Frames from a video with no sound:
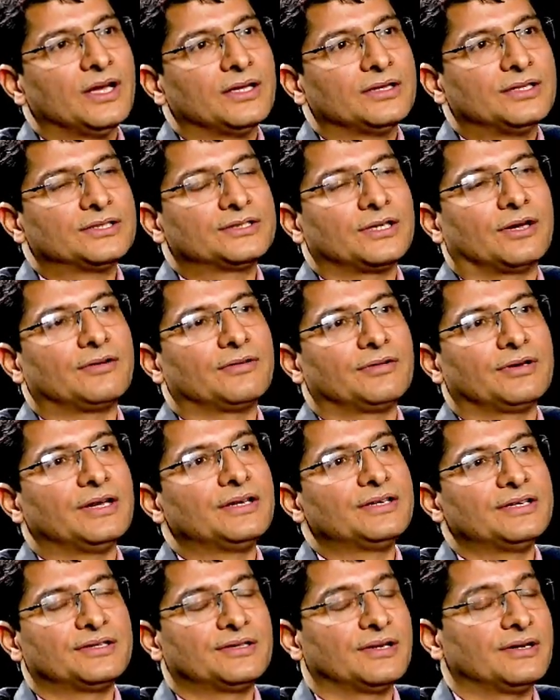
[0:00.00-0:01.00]
This
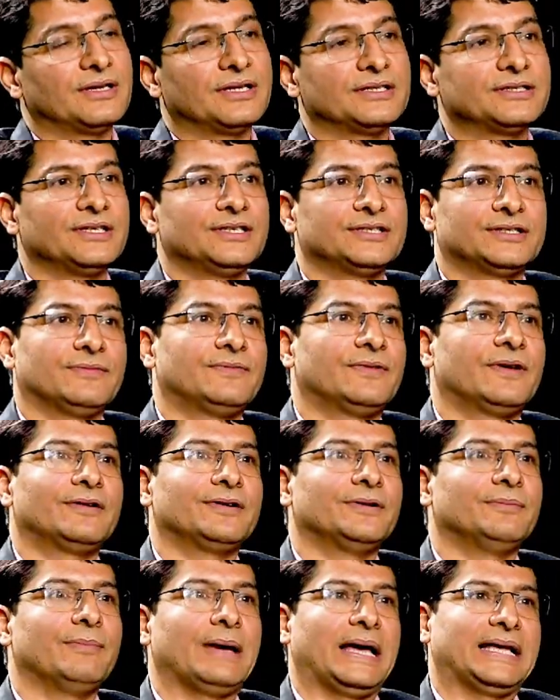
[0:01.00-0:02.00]
183 days is a
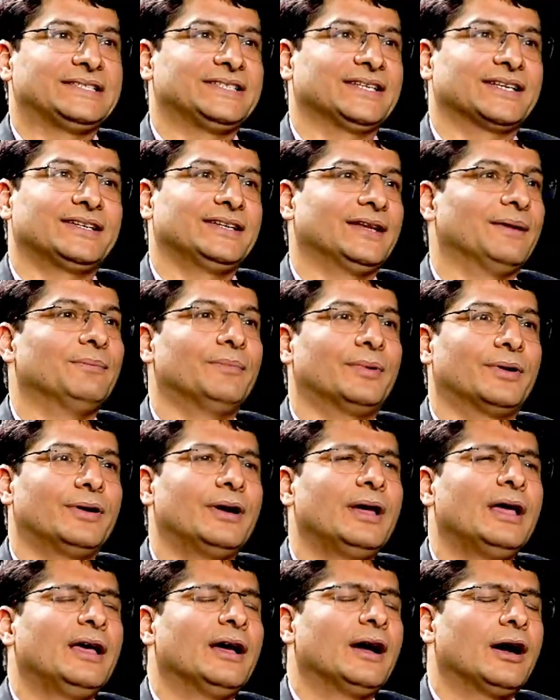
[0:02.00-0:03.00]
very magic number.
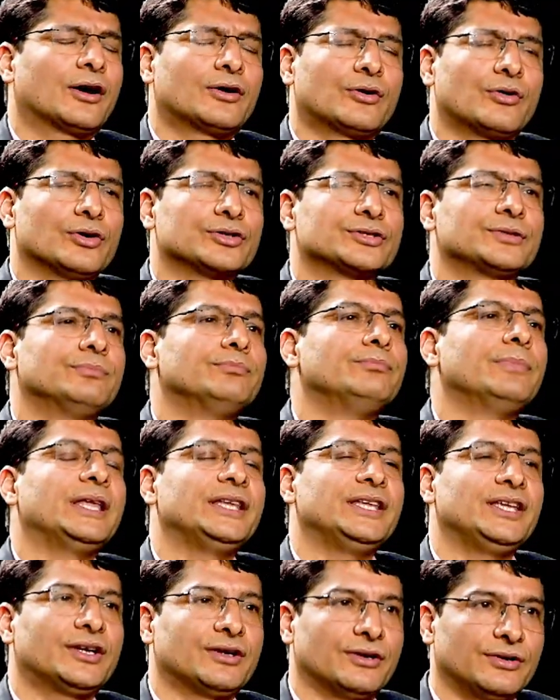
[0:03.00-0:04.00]
Across
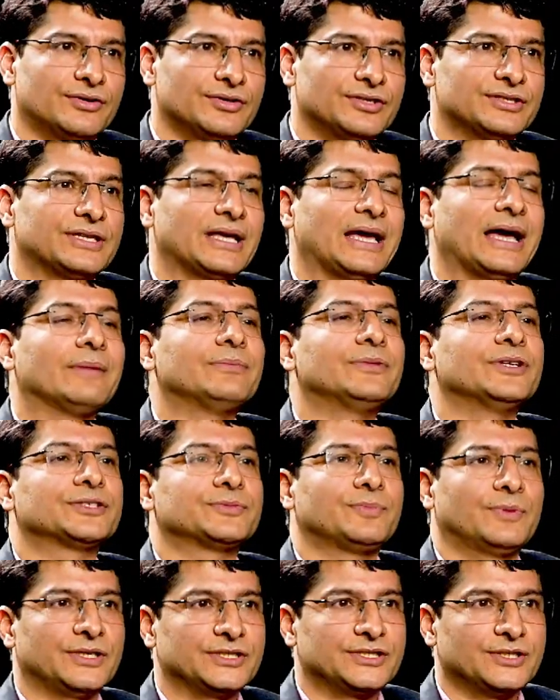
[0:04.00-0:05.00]
many countries, they have this
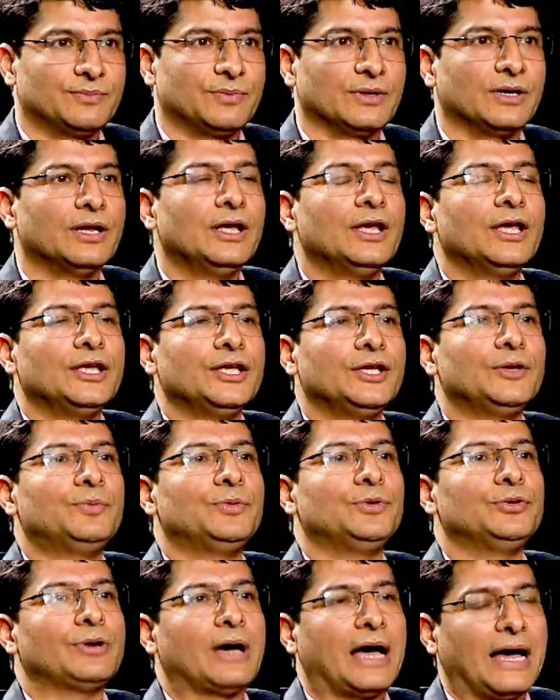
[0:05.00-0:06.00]
principle. If
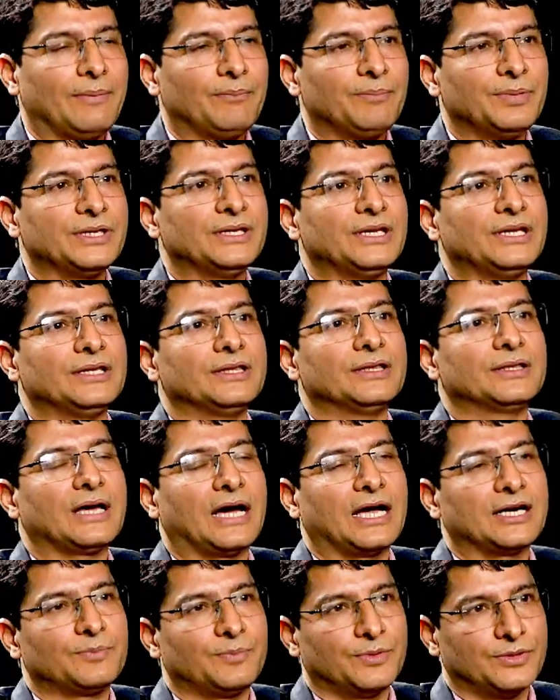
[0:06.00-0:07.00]
you have been in
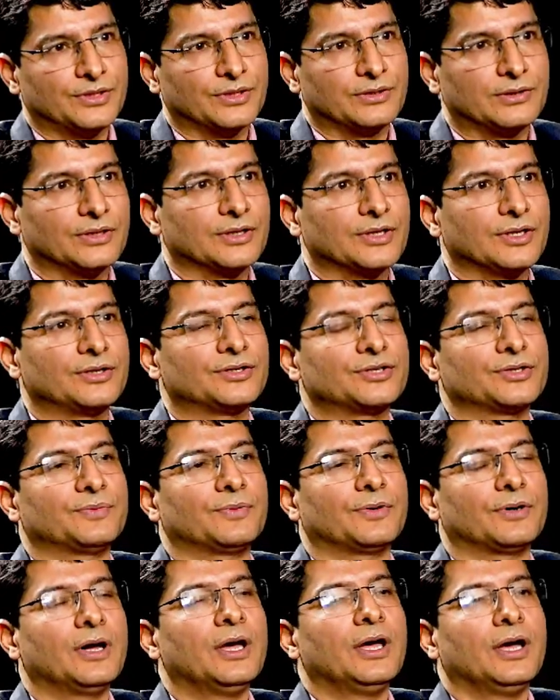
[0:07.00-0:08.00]
that particular country
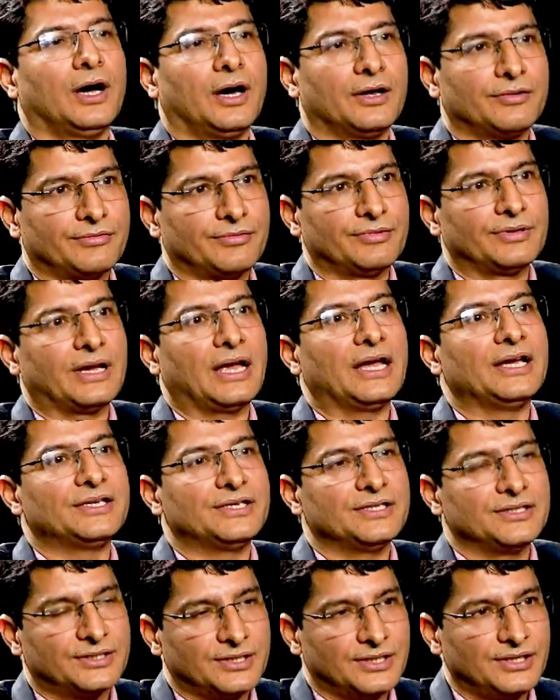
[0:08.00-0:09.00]
for
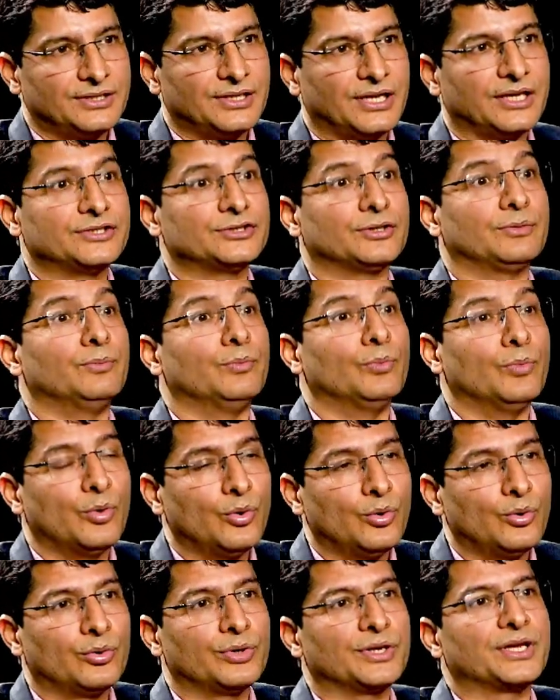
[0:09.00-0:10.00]
183 days or
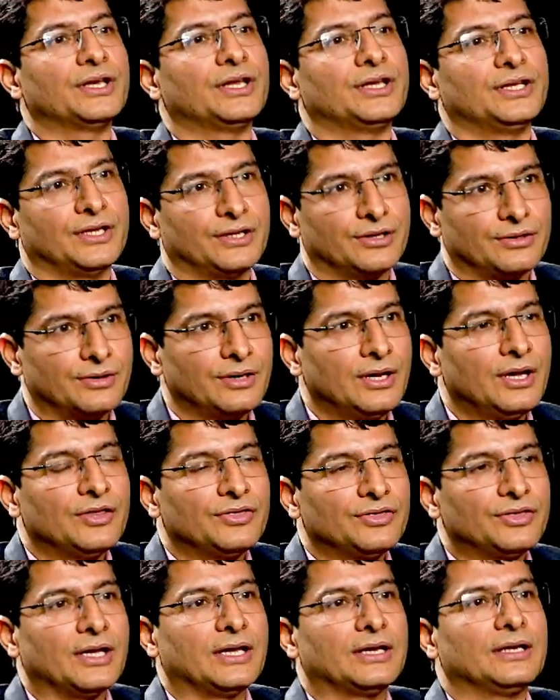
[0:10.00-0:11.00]
more in a year,
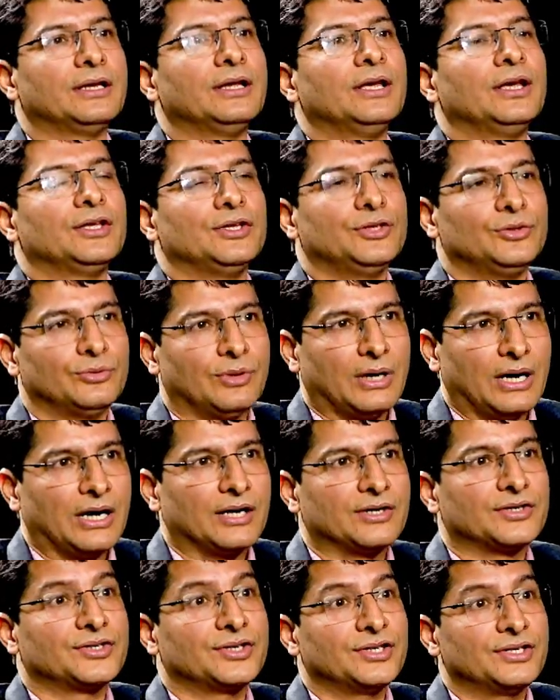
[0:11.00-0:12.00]
then you
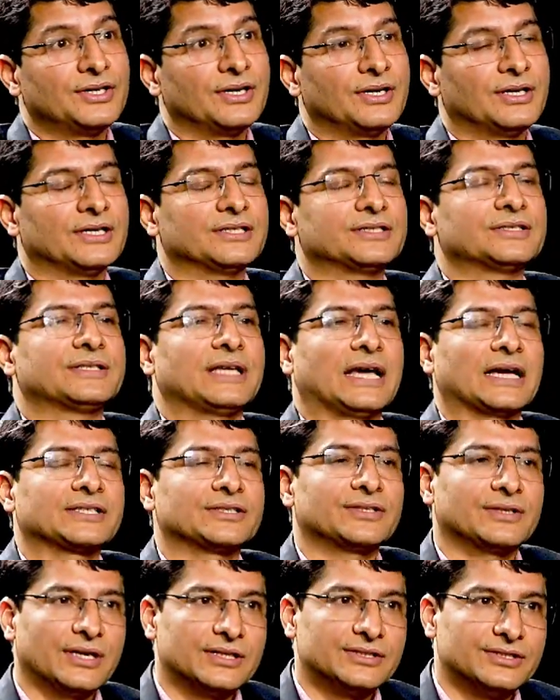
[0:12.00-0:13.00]
are treated as
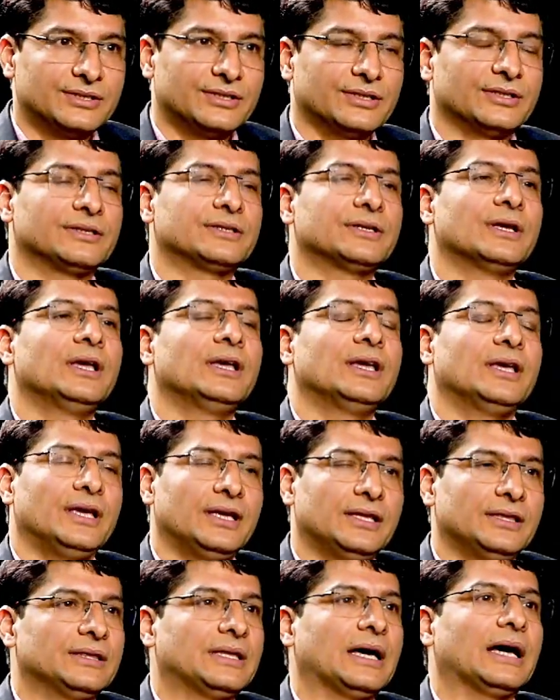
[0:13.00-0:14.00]
tax resident
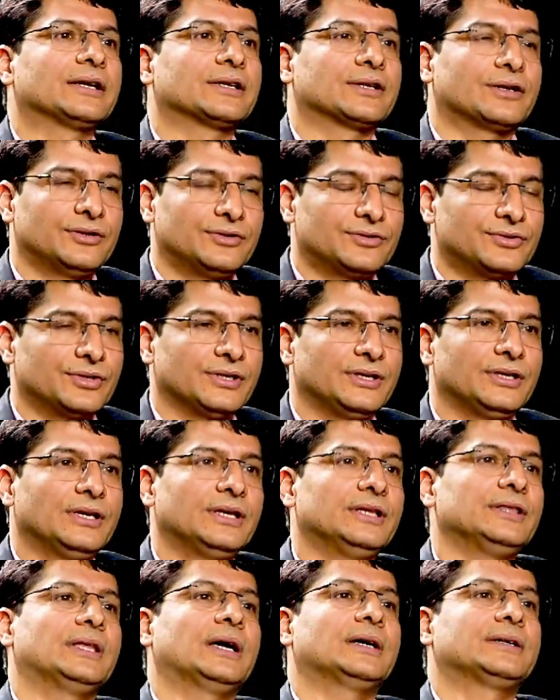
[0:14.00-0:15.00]
in that country,
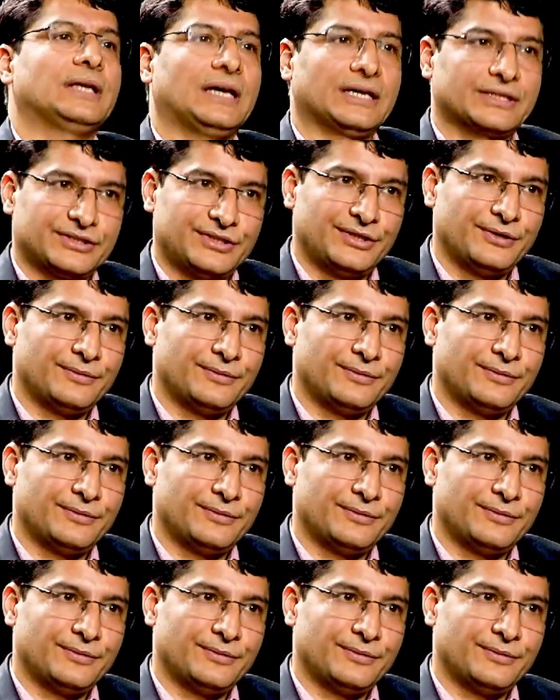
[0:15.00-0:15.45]
in that tax